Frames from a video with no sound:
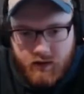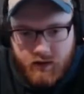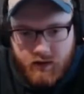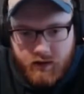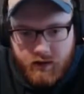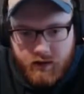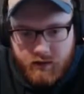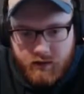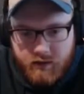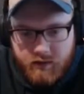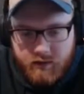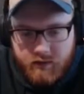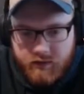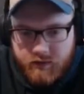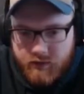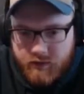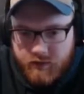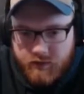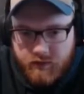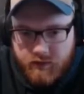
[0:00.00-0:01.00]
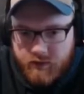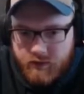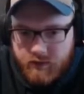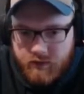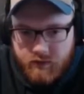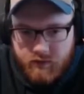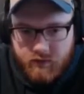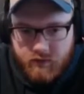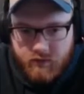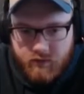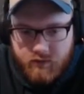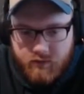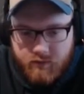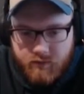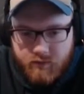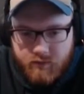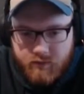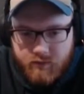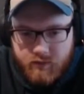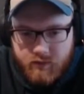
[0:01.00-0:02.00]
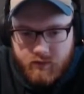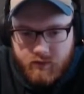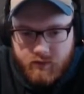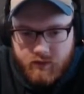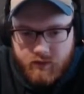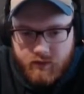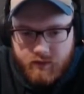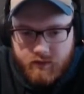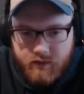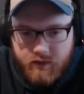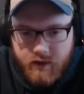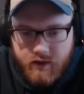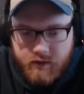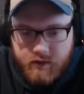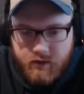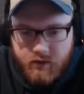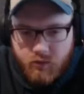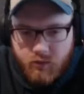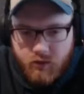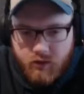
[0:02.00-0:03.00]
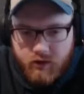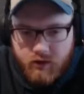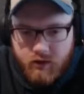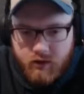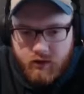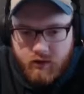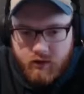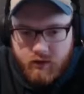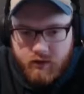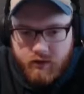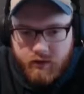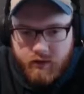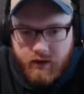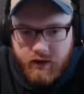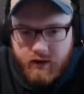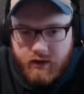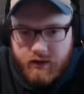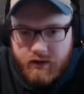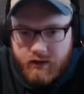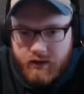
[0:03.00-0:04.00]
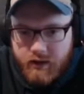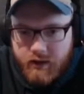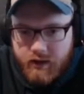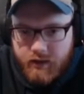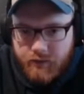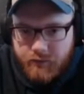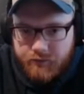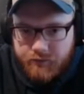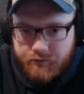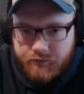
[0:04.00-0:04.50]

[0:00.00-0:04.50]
And it's just... it's not going to work. They're not going to get it.